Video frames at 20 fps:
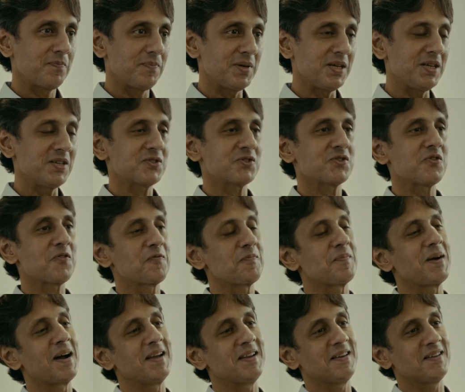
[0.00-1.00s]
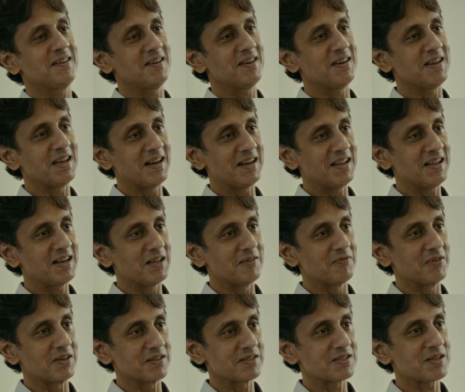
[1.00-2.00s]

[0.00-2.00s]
peace of mind in daily living,